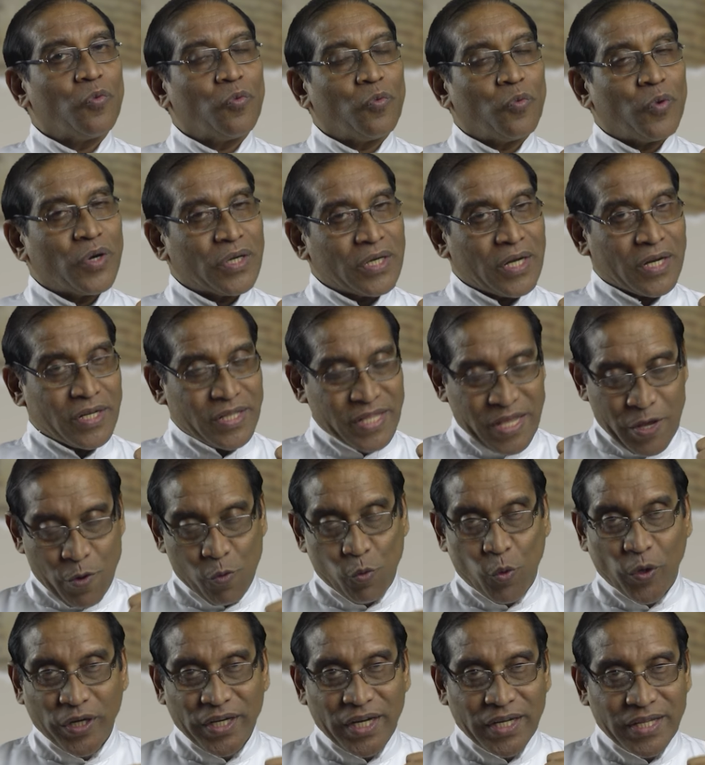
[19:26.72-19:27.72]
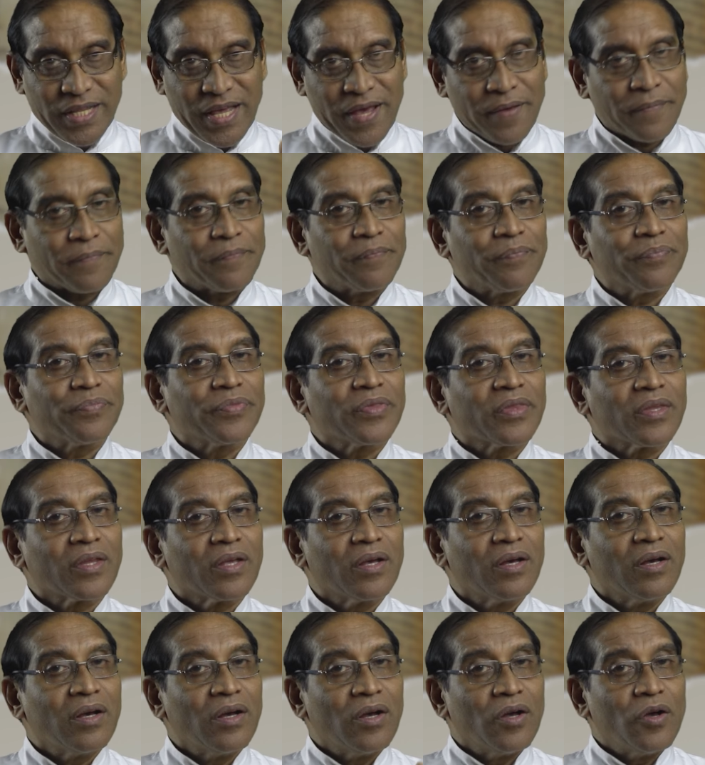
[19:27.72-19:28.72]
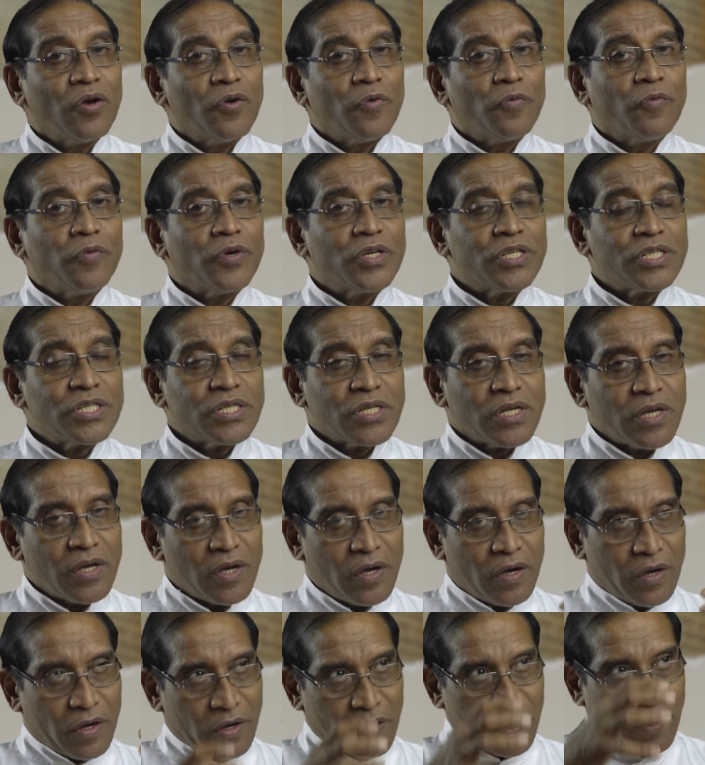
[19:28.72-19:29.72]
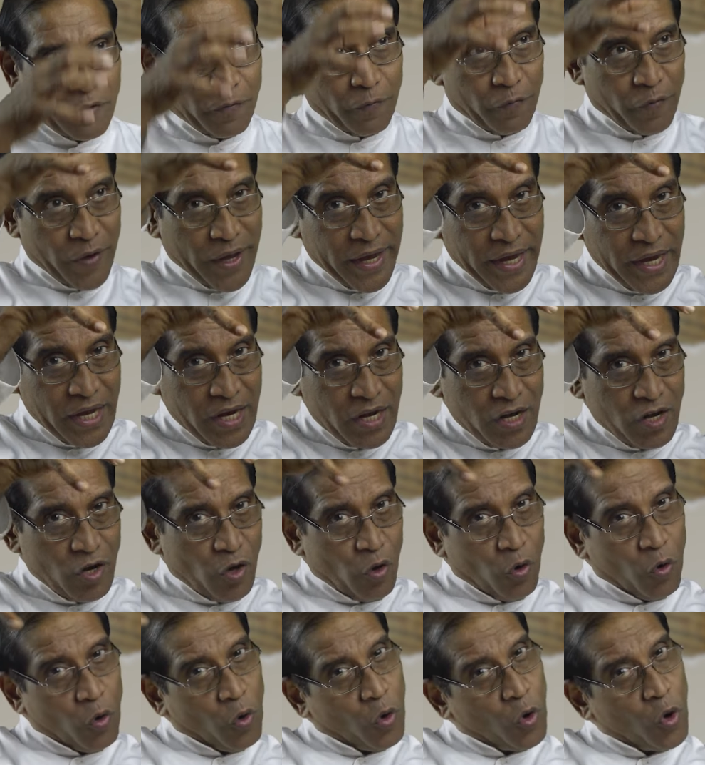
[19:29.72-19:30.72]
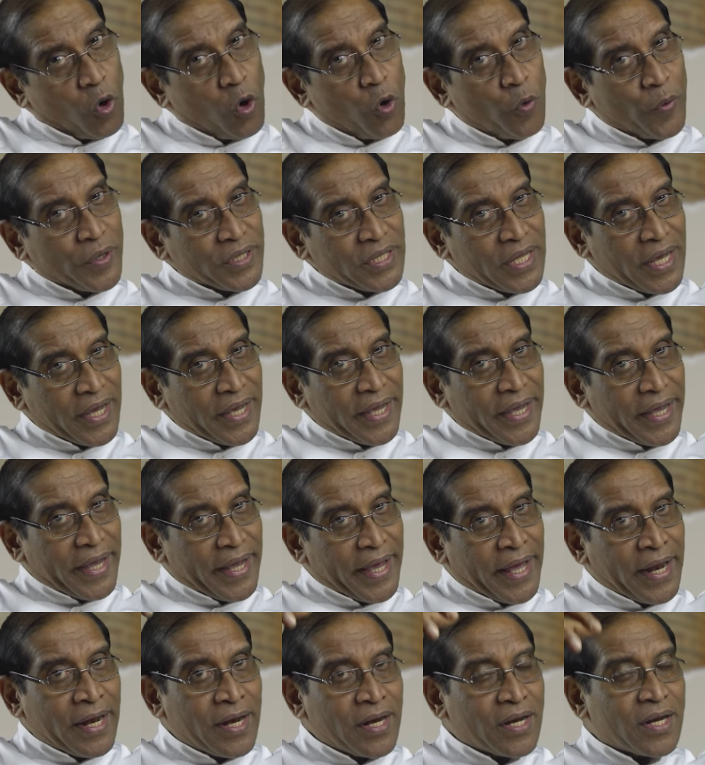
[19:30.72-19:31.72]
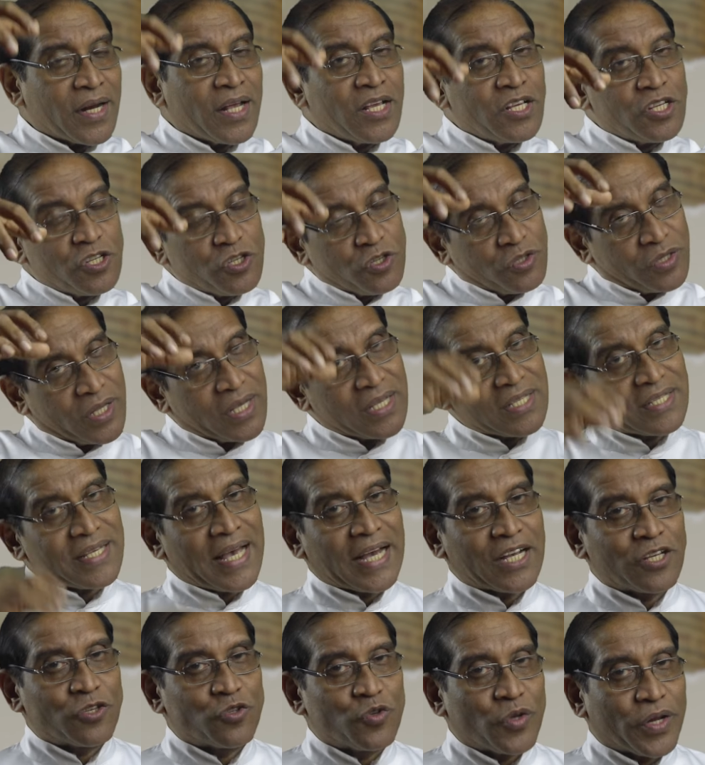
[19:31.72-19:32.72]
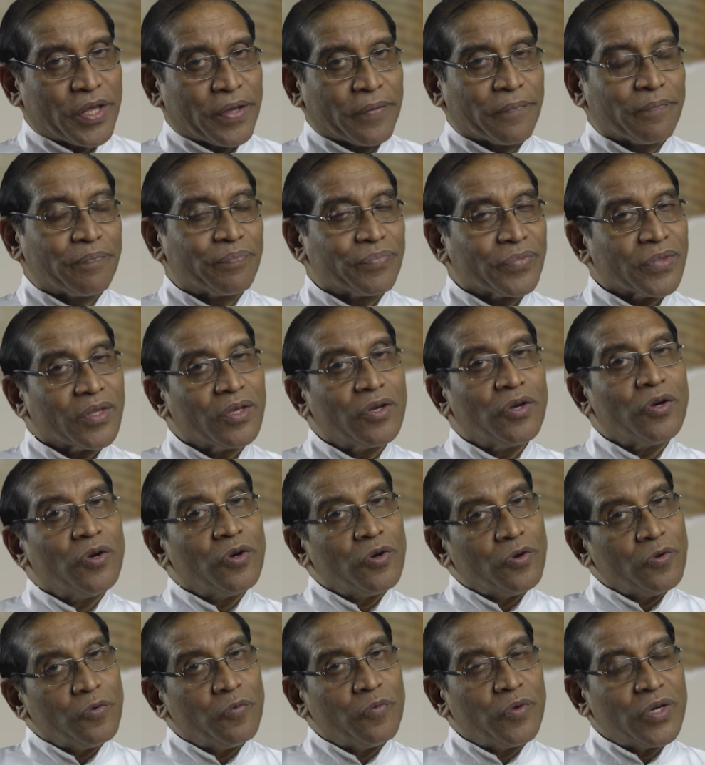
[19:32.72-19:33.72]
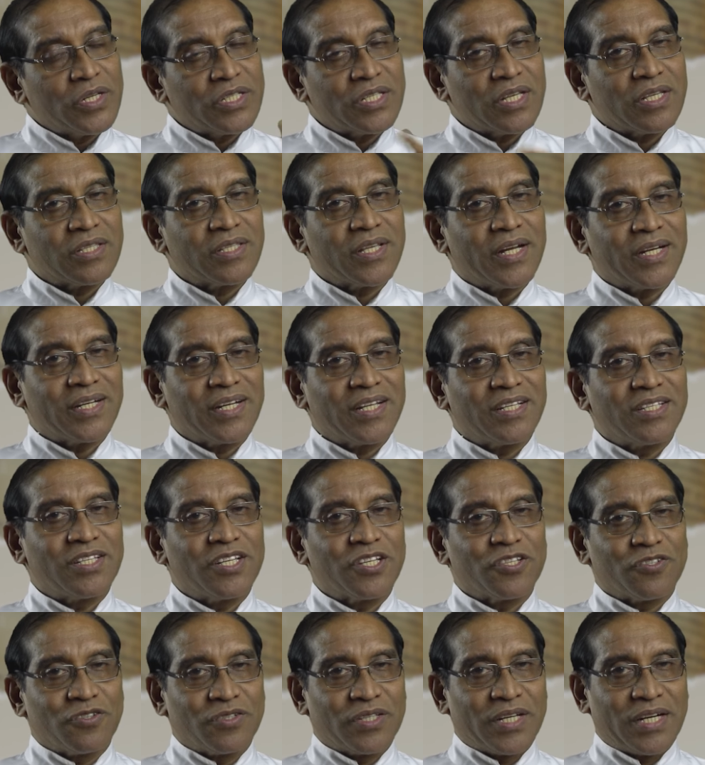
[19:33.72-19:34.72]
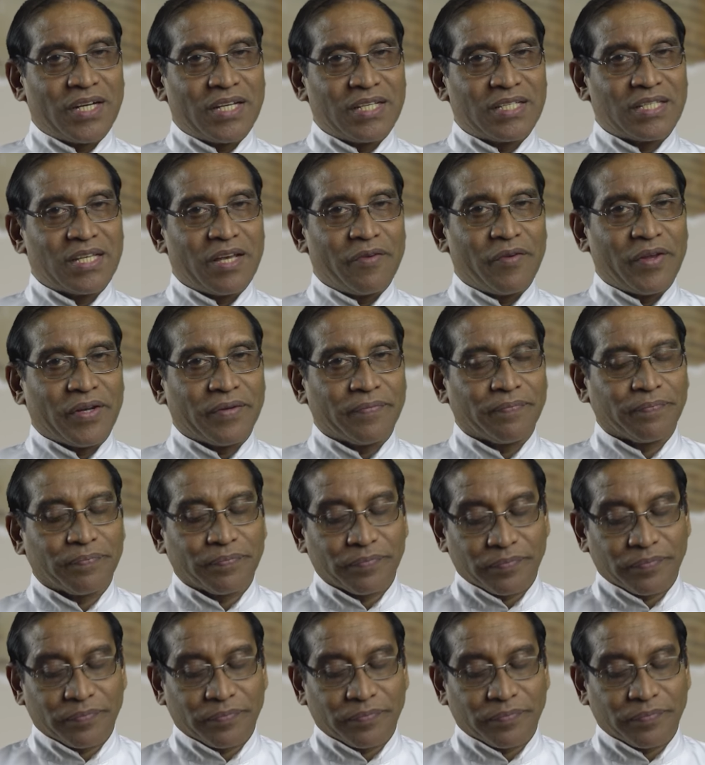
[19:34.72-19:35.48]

What are they? First, a veil over the entrance to the sanctuary, verses 36 to 37.